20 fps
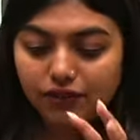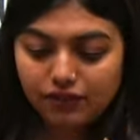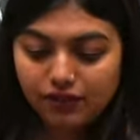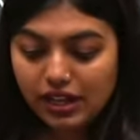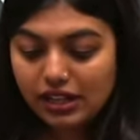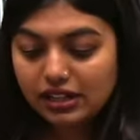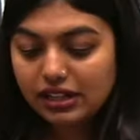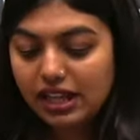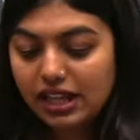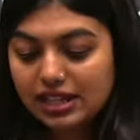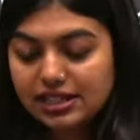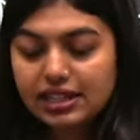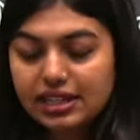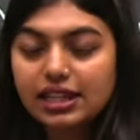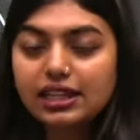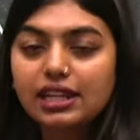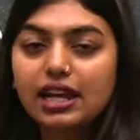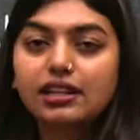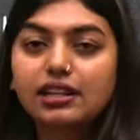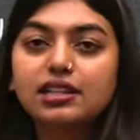when they
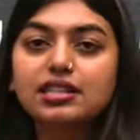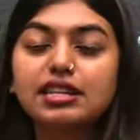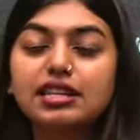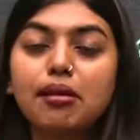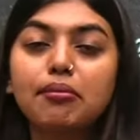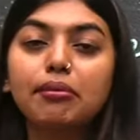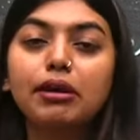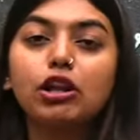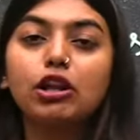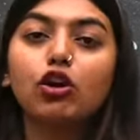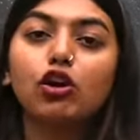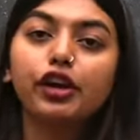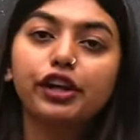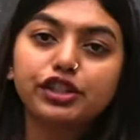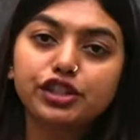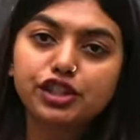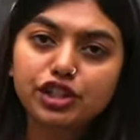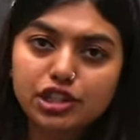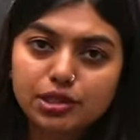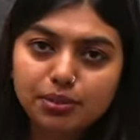see that the stem
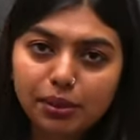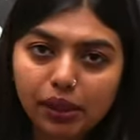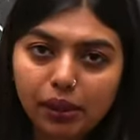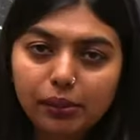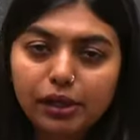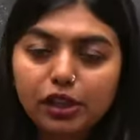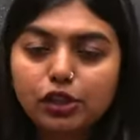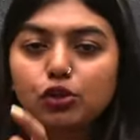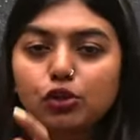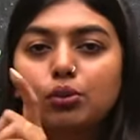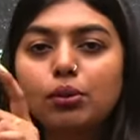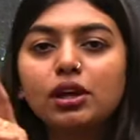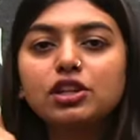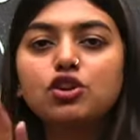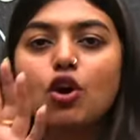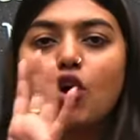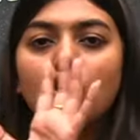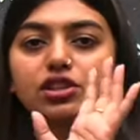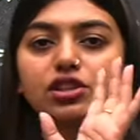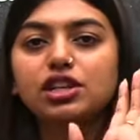elongation is becoming too much,
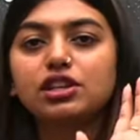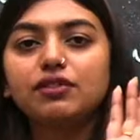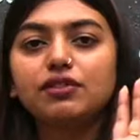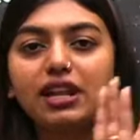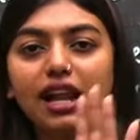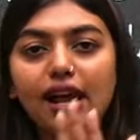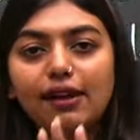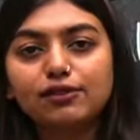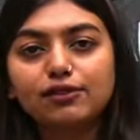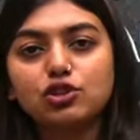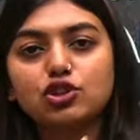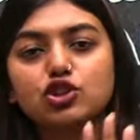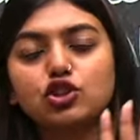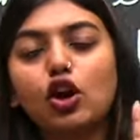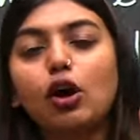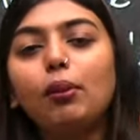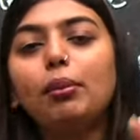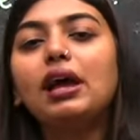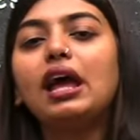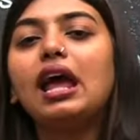auxin will have to
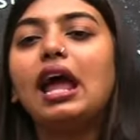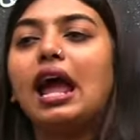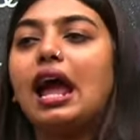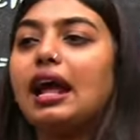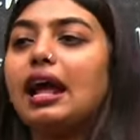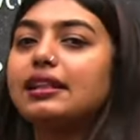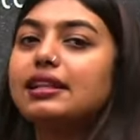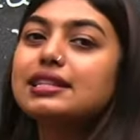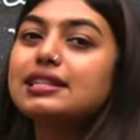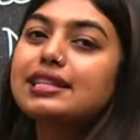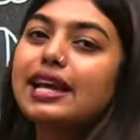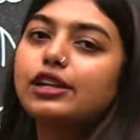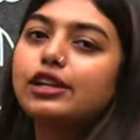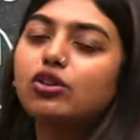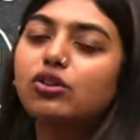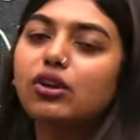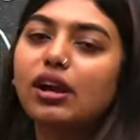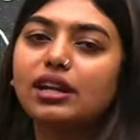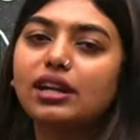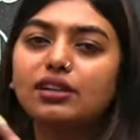stop and then
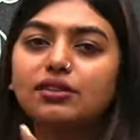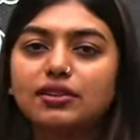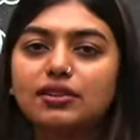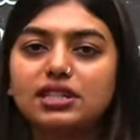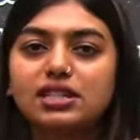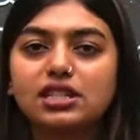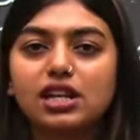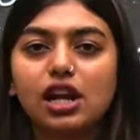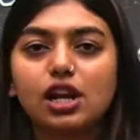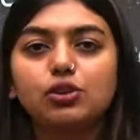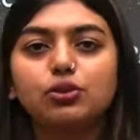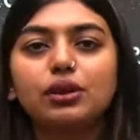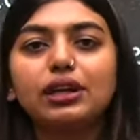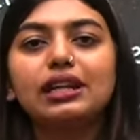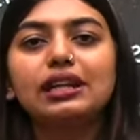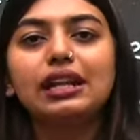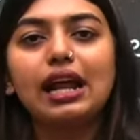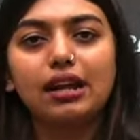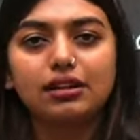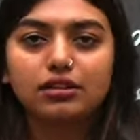cytokinin will start
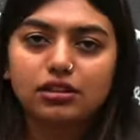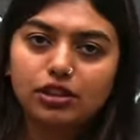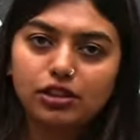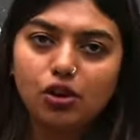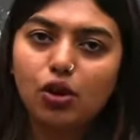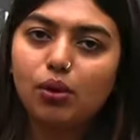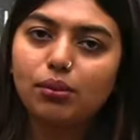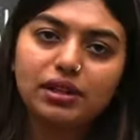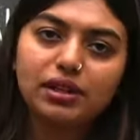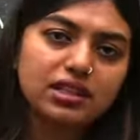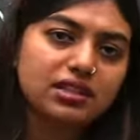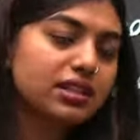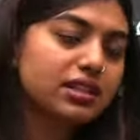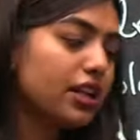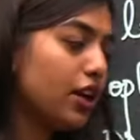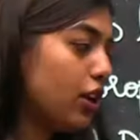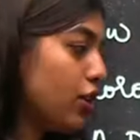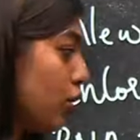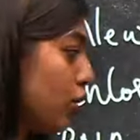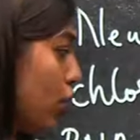doing lateral dominance. Clear